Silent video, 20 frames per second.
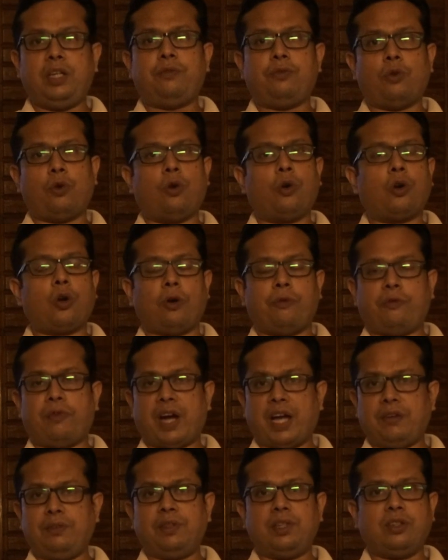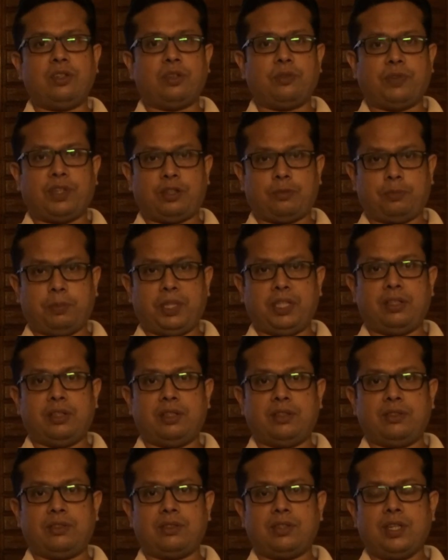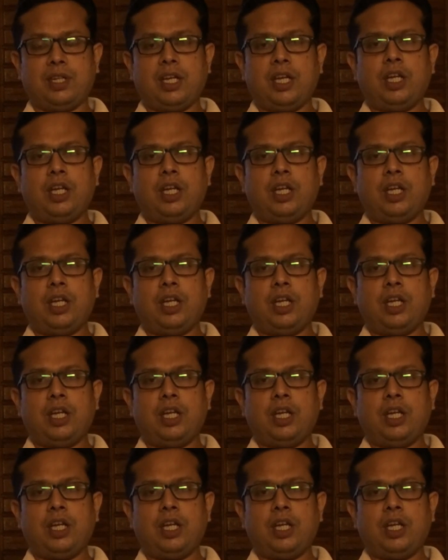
4 or 5 years of experience,